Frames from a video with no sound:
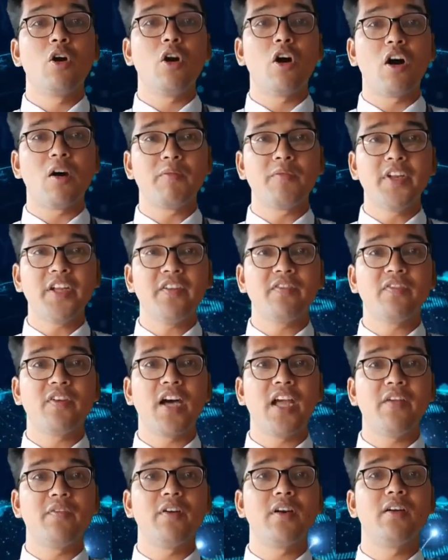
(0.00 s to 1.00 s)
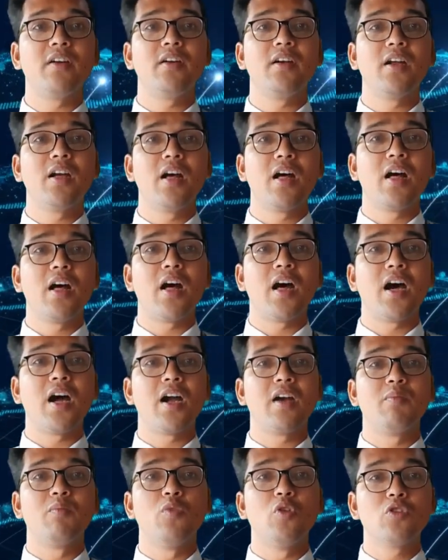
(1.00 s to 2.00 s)
optic fiber
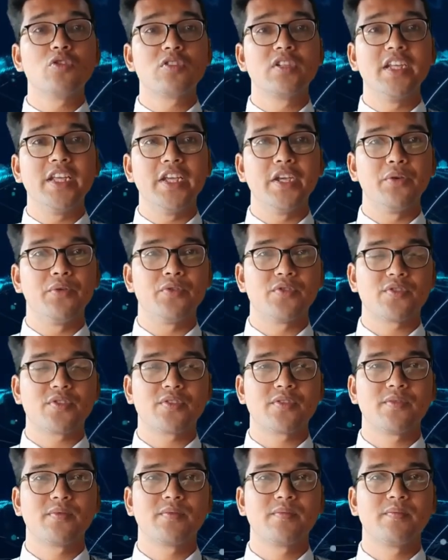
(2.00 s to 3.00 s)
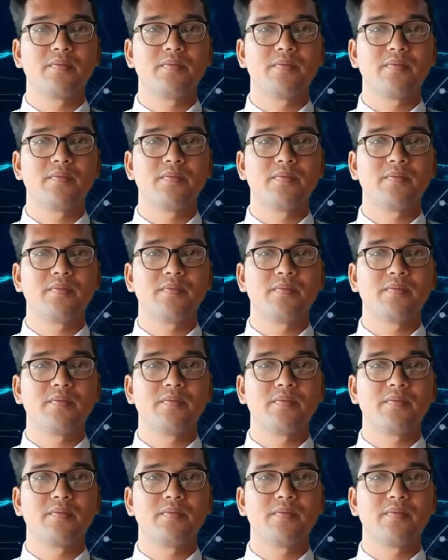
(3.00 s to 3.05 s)
are mostly used